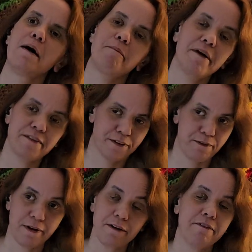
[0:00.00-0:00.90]
my
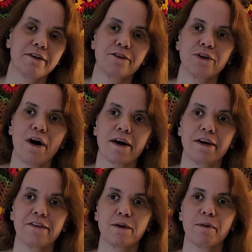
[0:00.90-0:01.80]
screen reader talking
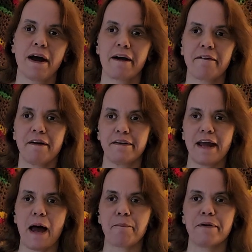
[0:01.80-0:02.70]
in the background,
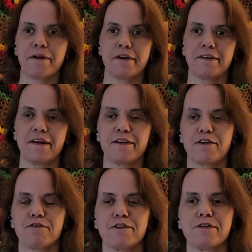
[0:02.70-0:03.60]
yapping and
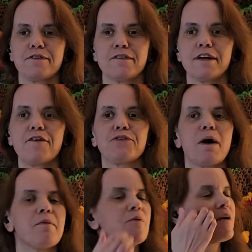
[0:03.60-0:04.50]
introducing stuff. So
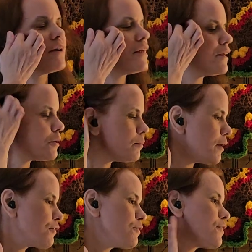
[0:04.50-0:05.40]
I've been wearing an
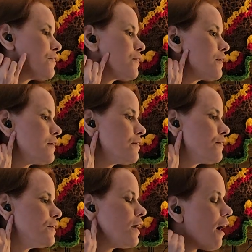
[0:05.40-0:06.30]
earbud recently, so
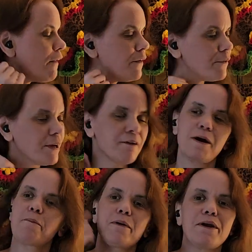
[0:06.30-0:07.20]
y'all don't hear
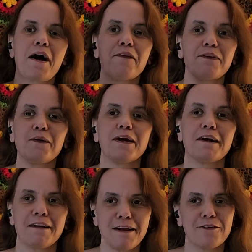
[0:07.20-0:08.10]
it, but I still
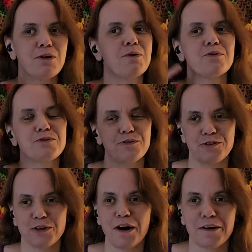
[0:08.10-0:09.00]
hear it. So it was
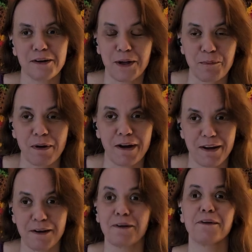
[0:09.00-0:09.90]
just talking in my
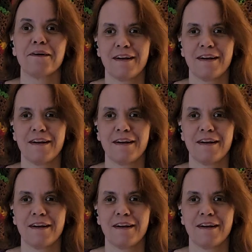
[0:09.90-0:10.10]
ear.